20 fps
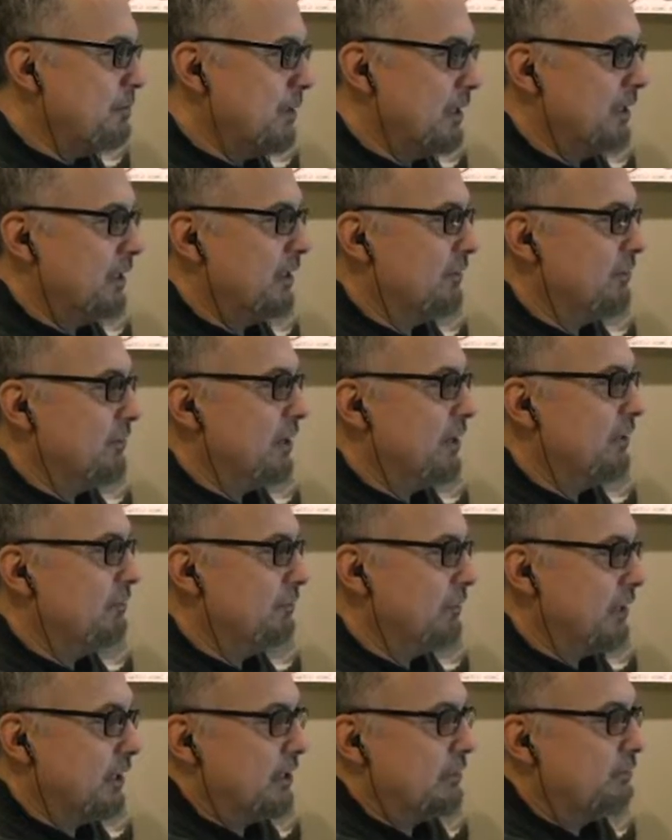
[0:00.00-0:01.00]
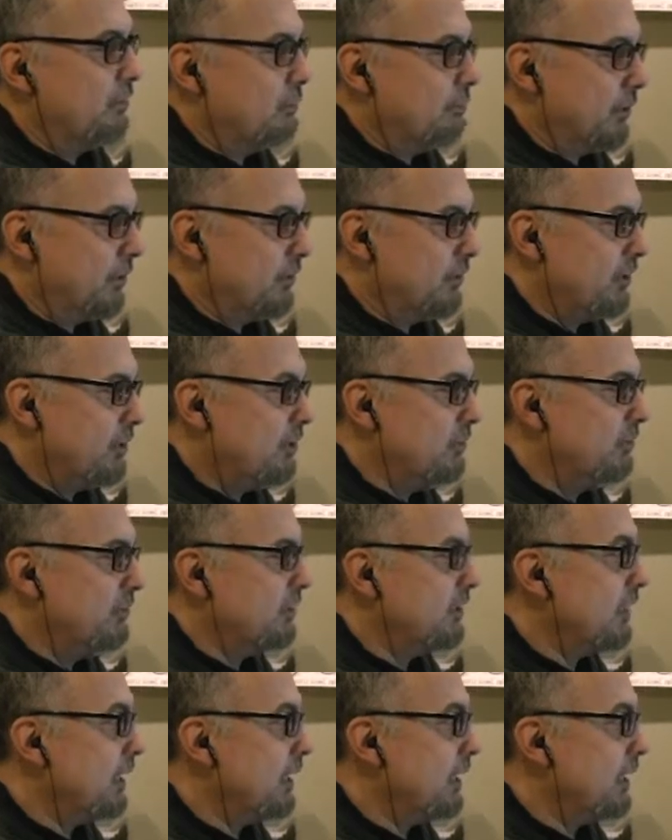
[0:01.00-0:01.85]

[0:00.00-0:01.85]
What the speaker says: because they are fleeing from persecution.